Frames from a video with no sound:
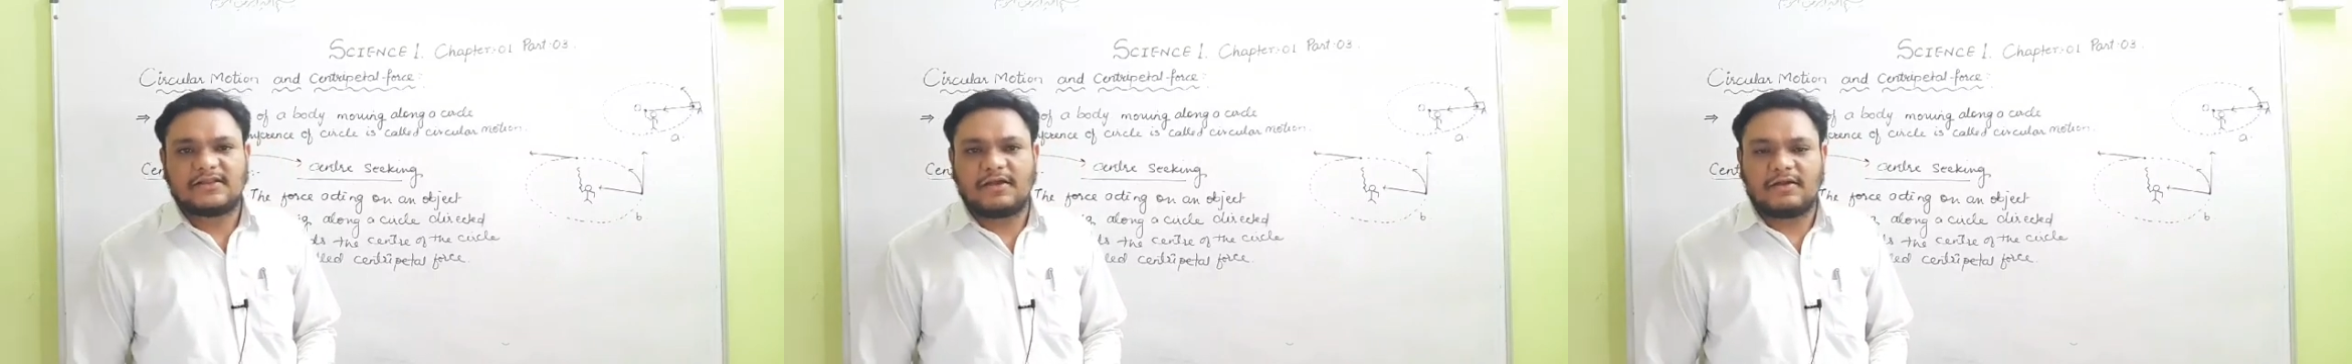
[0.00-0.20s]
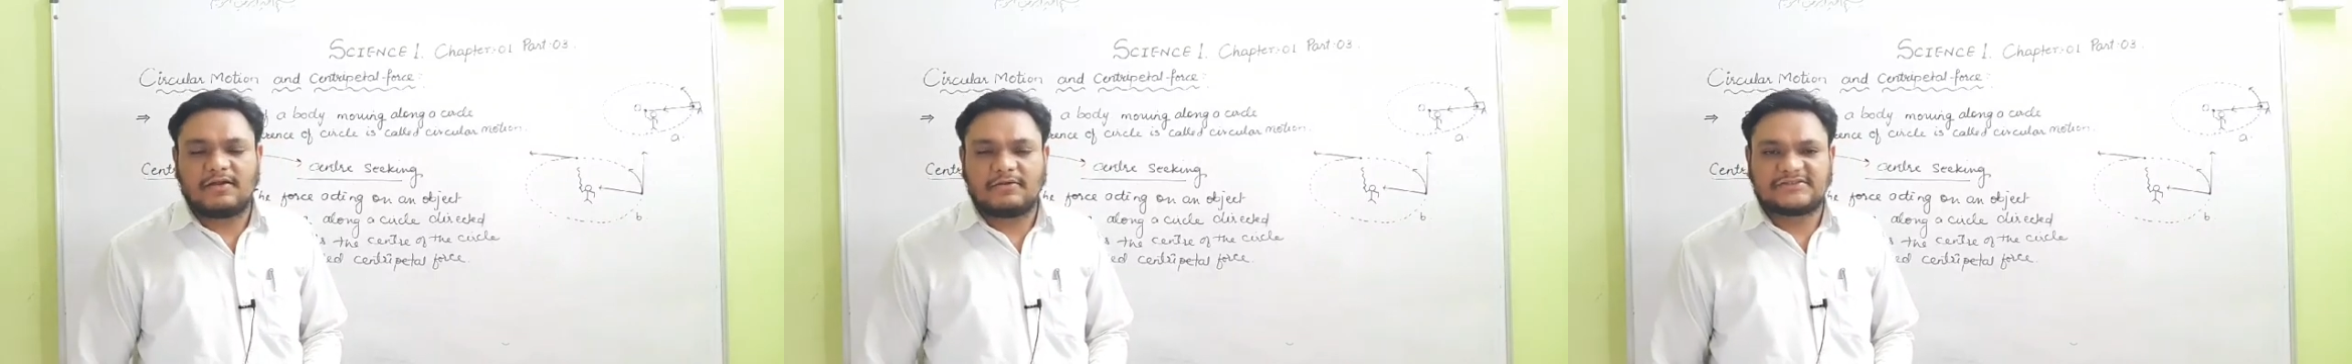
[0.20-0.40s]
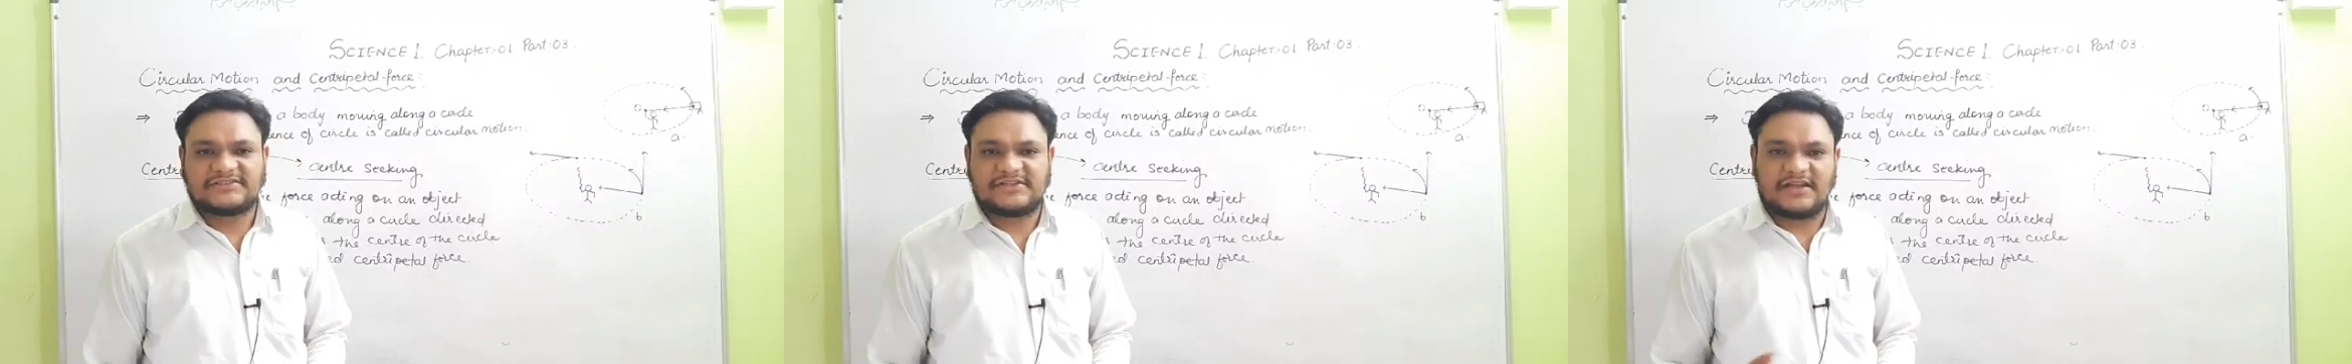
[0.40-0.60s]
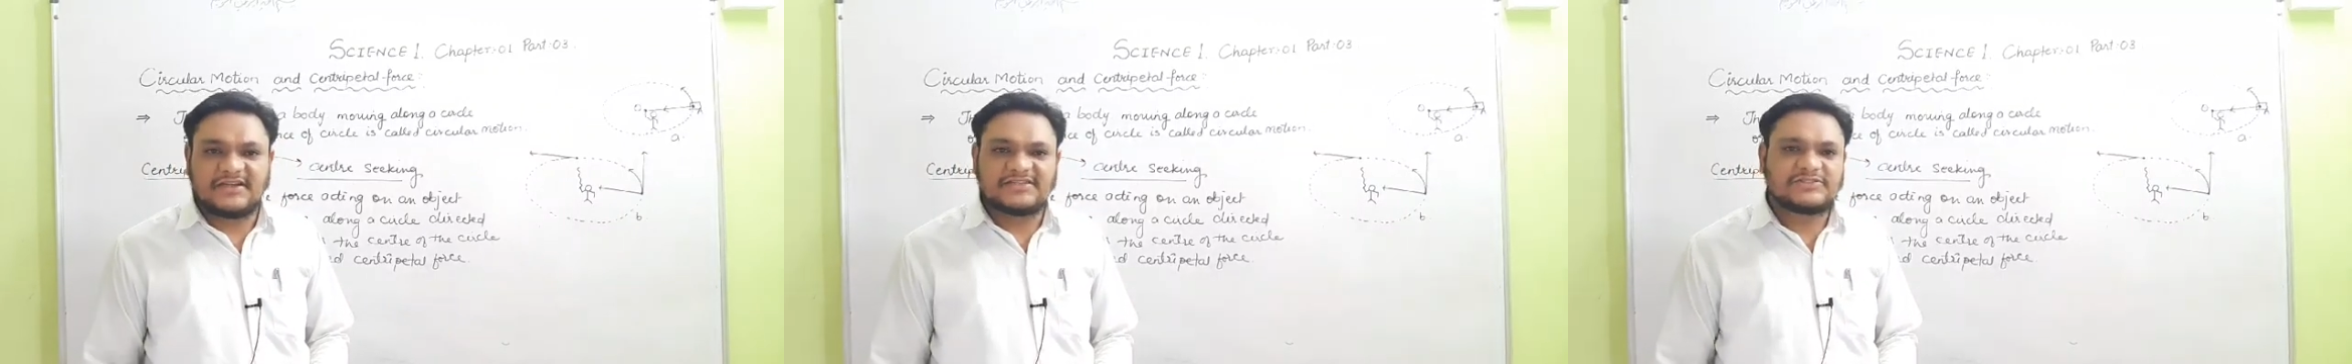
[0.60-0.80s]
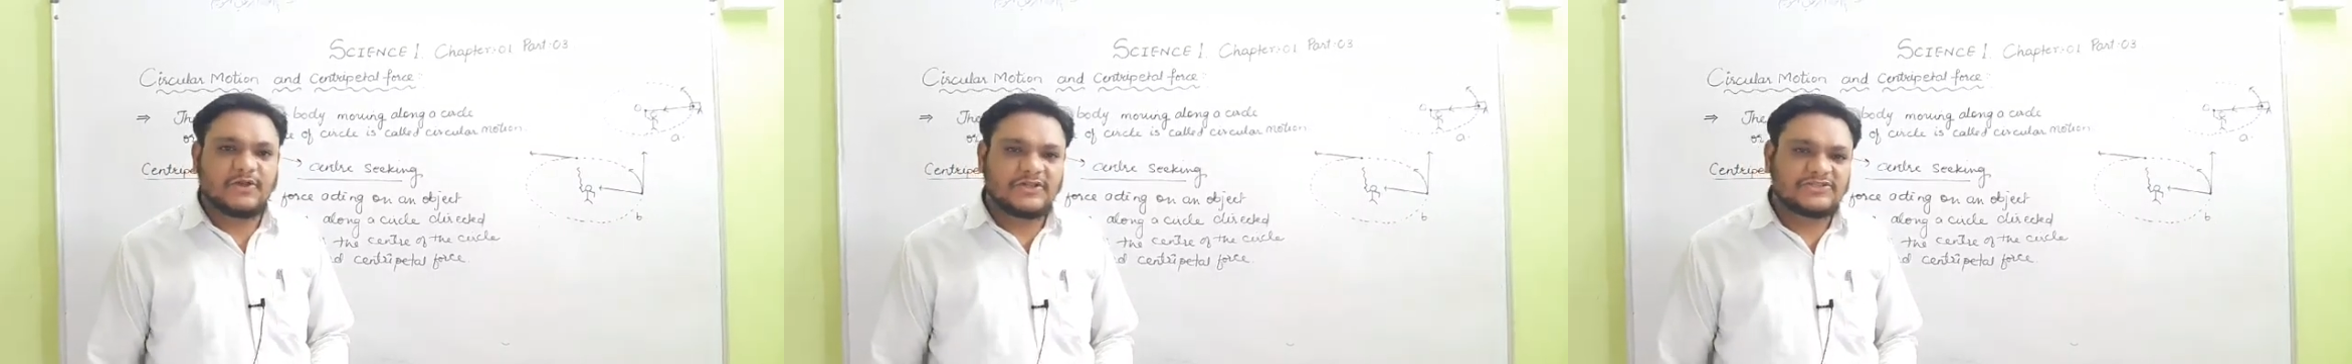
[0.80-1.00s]
the sun
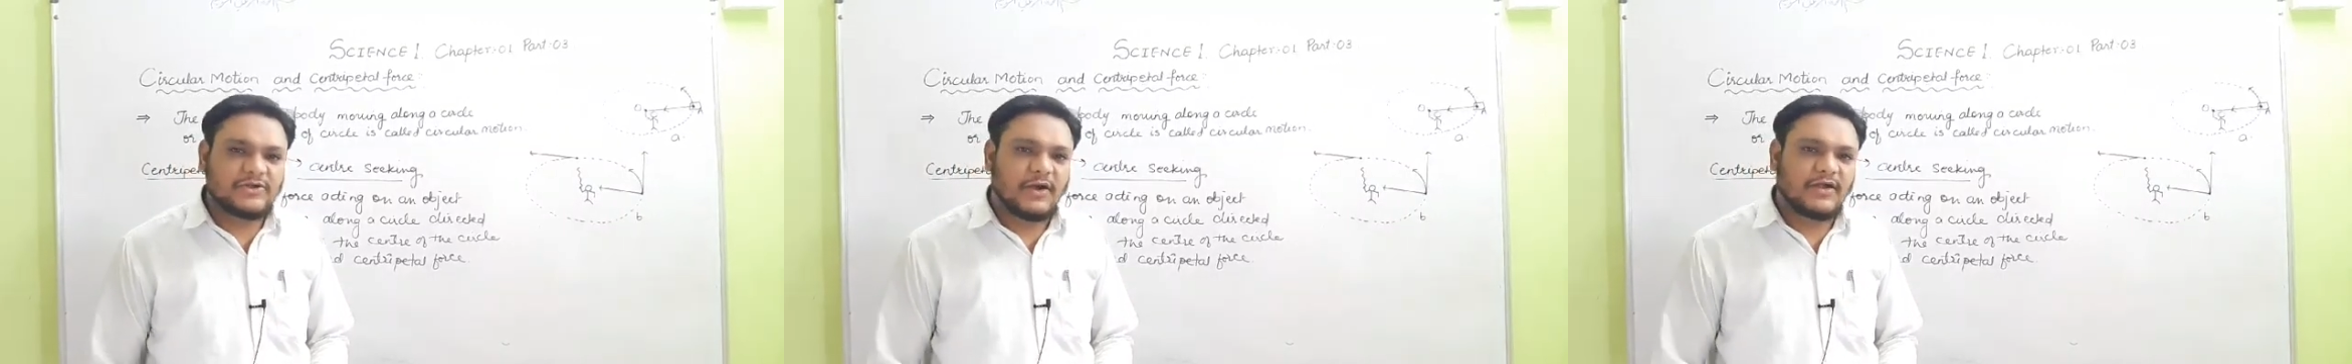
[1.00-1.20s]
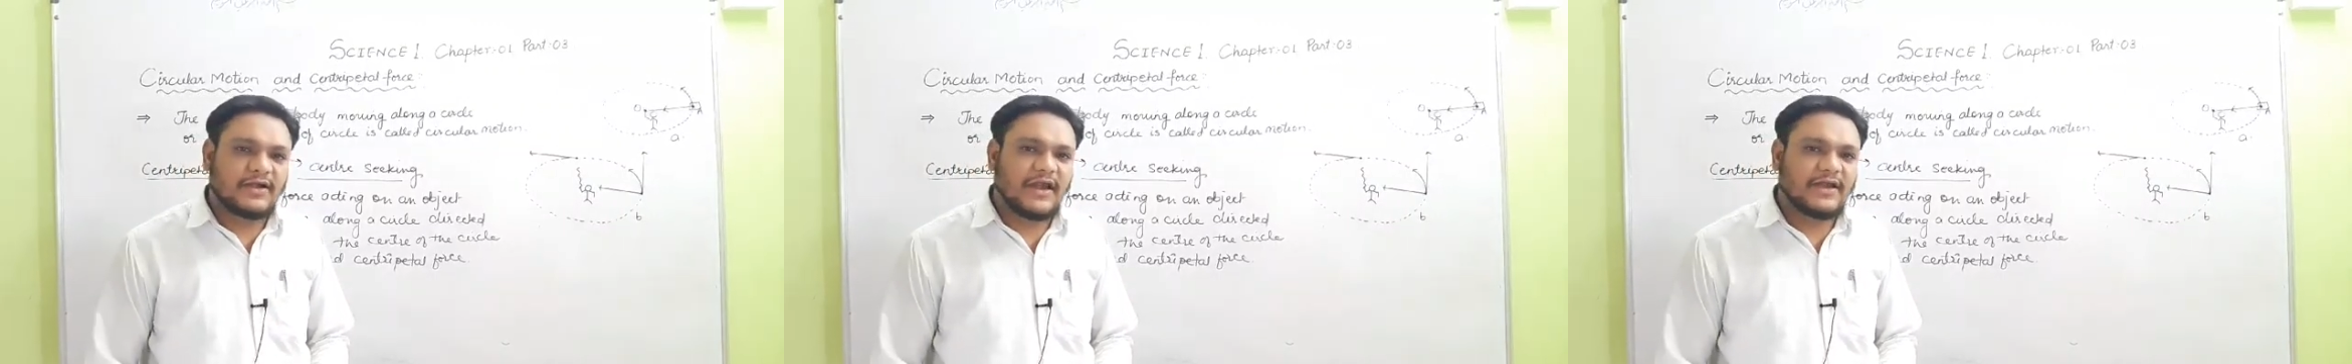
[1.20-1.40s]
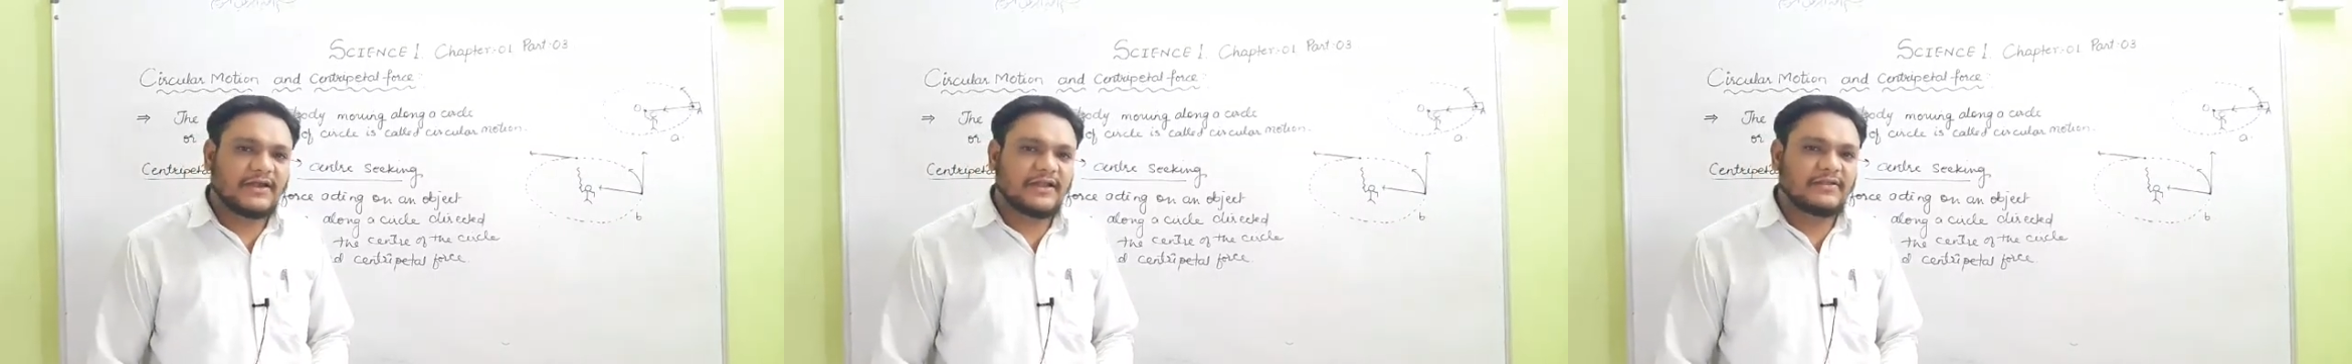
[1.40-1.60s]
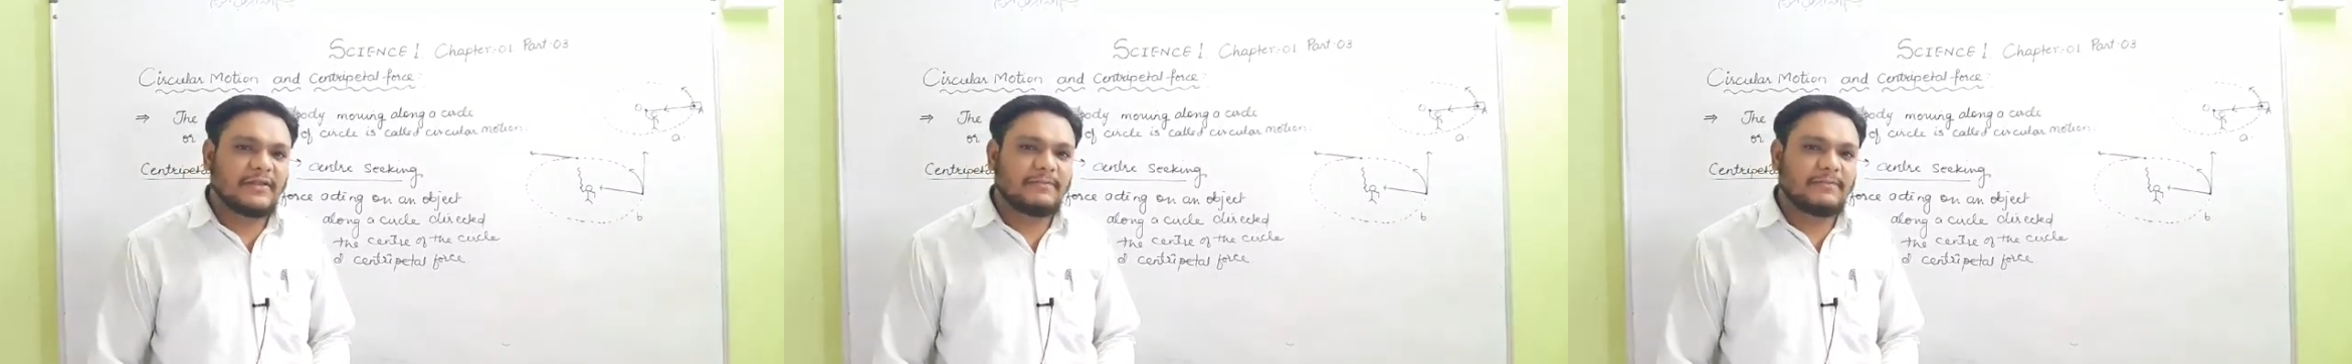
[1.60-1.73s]
is also attracting